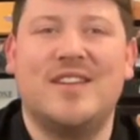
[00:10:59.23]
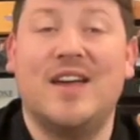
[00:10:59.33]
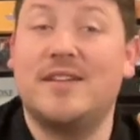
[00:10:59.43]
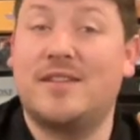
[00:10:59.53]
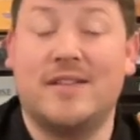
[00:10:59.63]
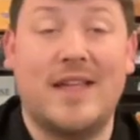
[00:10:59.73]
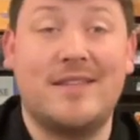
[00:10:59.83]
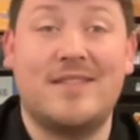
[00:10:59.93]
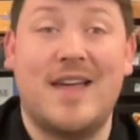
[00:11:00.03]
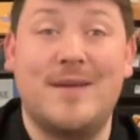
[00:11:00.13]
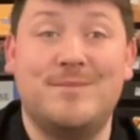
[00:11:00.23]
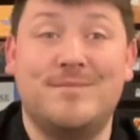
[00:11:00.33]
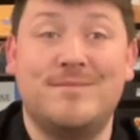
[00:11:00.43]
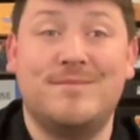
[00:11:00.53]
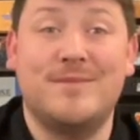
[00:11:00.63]
Until next time,
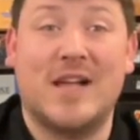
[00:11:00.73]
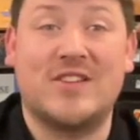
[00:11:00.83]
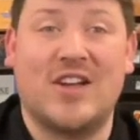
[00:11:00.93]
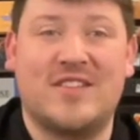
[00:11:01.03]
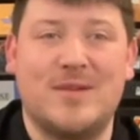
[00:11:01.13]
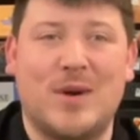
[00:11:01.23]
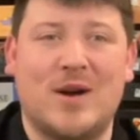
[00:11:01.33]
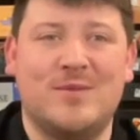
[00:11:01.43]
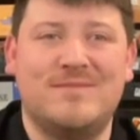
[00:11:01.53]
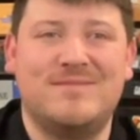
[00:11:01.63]
I'll talk to you tomorrow.